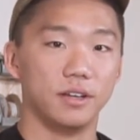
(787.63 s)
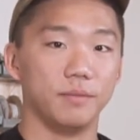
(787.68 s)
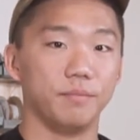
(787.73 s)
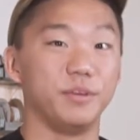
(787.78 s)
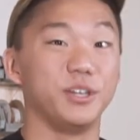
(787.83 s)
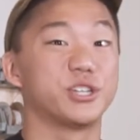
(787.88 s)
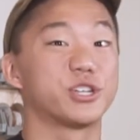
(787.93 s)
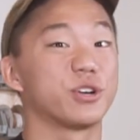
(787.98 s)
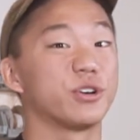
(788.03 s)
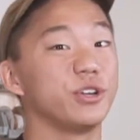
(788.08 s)

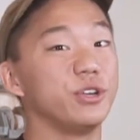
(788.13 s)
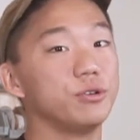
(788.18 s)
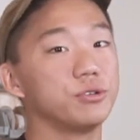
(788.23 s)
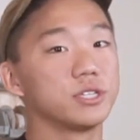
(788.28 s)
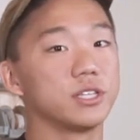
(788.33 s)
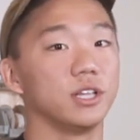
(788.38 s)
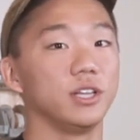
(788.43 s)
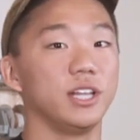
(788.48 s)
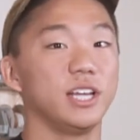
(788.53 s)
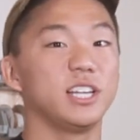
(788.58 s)
Be sure to use
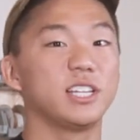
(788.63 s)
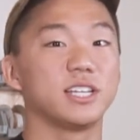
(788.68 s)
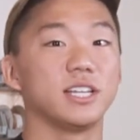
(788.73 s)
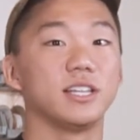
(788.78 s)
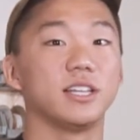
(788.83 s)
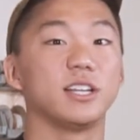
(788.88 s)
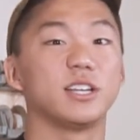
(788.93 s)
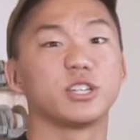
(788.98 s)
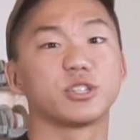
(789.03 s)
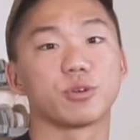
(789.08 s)
the links in
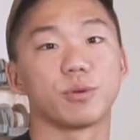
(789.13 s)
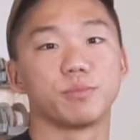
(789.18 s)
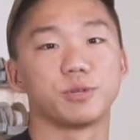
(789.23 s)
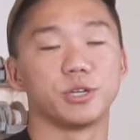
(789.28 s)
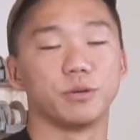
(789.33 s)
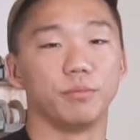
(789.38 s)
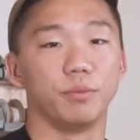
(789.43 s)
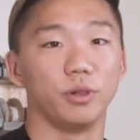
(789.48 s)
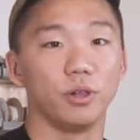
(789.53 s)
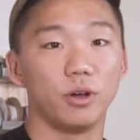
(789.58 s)
the
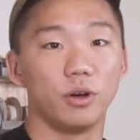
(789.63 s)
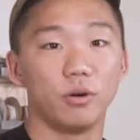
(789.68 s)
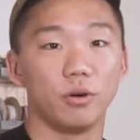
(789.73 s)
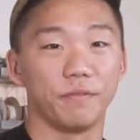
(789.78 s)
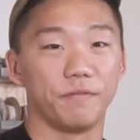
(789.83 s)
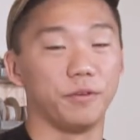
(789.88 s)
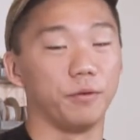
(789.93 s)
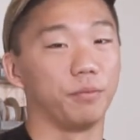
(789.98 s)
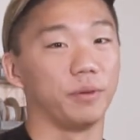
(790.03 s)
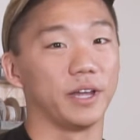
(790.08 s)
description below
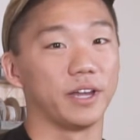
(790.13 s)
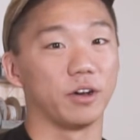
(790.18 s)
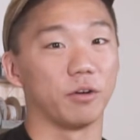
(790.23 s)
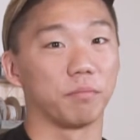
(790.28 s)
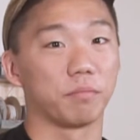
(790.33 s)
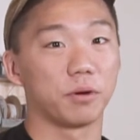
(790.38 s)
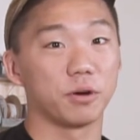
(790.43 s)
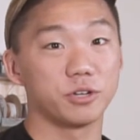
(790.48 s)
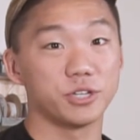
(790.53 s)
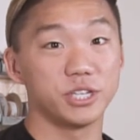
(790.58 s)
if you plan on
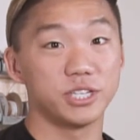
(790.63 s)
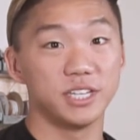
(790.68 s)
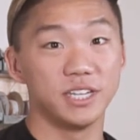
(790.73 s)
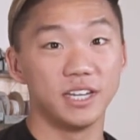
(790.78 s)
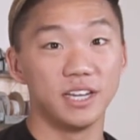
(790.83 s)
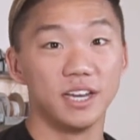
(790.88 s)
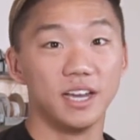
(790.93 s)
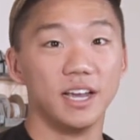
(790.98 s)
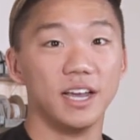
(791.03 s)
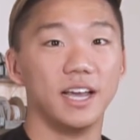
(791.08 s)

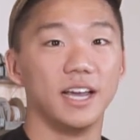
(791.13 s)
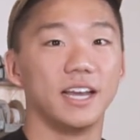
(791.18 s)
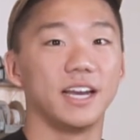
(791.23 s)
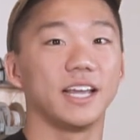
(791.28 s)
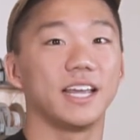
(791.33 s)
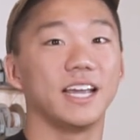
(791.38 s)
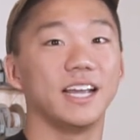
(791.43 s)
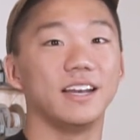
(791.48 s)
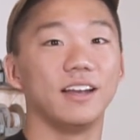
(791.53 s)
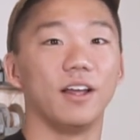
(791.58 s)
purchasing. And
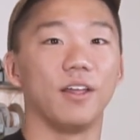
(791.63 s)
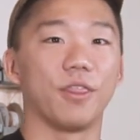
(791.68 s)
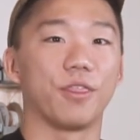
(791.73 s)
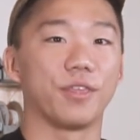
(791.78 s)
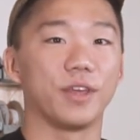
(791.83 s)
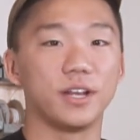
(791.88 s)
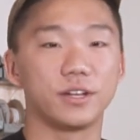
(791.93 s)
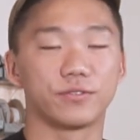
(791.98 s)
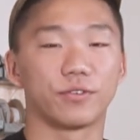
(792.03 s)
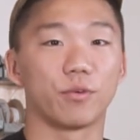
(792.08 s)
again,
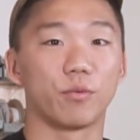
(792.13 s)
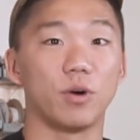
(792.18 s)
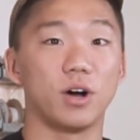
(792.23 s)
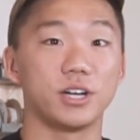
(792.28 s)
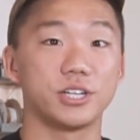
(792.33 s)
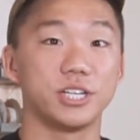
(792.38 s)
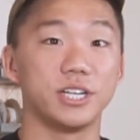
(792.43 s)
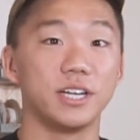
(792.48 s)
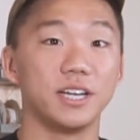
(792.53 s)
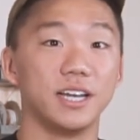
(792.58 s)
thanks for
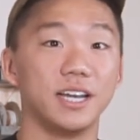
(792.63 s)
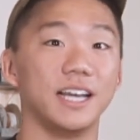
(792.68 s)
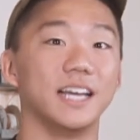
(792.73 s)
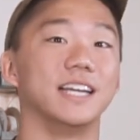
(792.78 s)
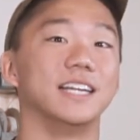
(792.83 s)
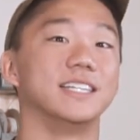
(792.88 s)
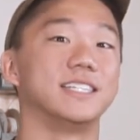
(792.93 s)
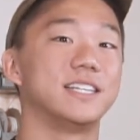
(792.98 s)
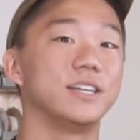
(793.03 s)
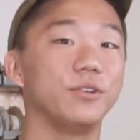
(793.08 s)
watching, and
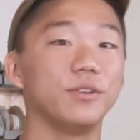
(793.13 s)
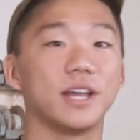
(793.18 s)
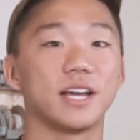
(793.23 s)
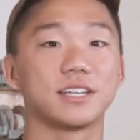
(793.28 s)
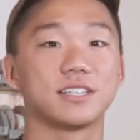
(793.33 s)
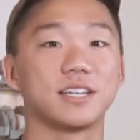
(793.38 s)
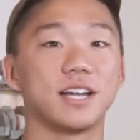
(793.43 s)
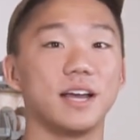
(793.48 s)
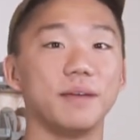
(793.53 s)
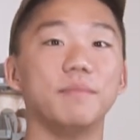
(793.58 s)
until
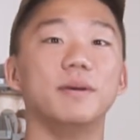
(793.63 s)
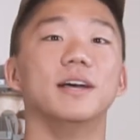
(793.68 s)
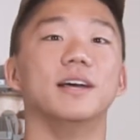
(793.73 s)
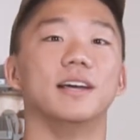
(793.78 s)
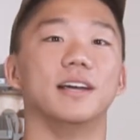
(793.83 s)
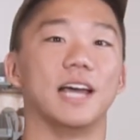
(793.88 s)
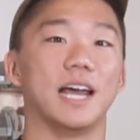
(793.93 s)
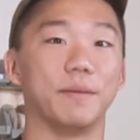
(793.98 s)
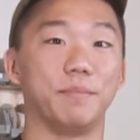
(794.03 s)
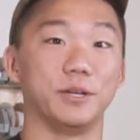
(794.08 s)
next time,
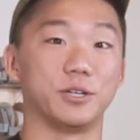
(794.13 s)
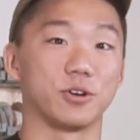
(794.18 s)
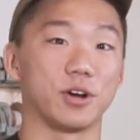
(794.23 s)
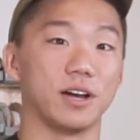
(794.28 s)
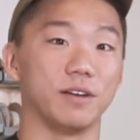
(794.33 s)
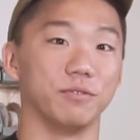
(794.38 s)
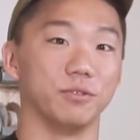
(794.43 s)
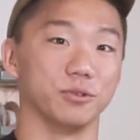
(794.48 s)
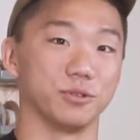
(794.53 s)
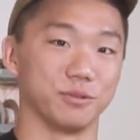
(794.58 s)
happy
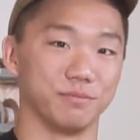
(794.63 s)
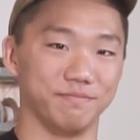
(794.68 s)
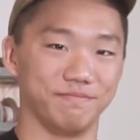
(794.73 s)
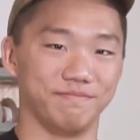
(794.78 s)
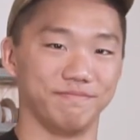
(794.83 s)
travels.